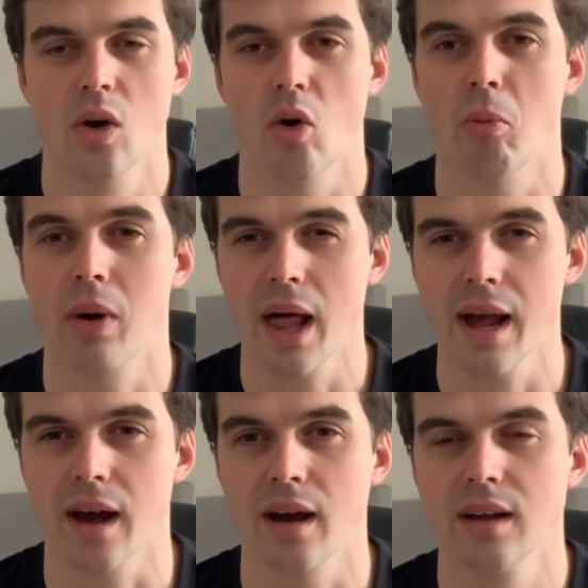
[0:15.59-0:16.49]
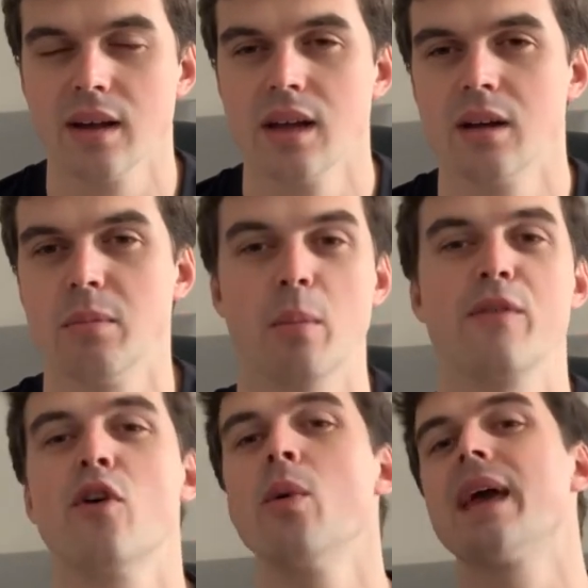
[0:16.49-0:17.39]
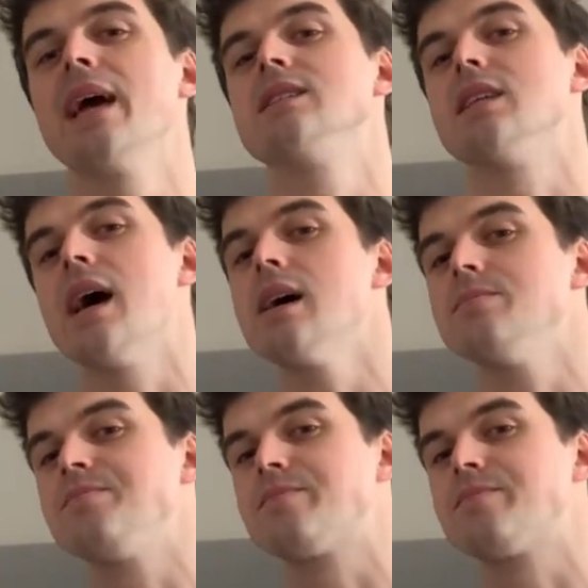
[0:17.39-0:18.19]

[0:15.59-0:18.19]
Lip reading: or player? But before we get into that,